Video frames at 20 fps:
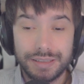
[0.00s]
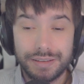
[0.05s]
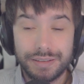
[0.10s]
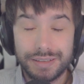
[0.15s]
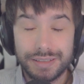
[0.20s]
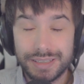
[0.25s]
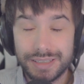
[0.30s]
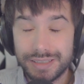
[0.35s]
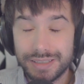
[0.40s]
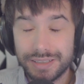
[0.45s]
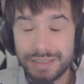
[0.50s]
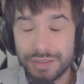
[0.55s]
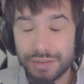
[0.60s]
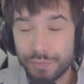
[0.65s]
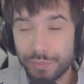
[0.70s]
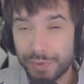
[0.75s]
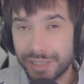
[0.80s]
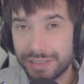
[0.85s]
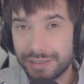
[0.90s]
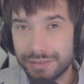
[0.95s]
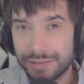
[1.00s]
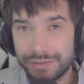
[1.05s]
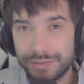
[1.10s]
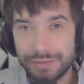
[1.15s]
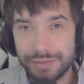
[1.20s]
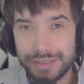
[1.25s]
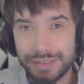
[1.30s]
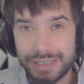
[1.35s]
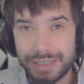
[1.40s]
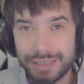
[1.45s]
The easiest way to do
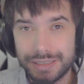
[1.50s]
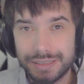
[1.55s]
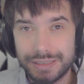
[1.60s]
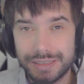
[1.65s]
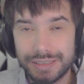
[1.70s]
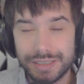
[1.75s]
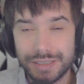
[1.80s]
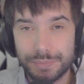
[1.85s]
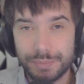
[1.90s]
that is by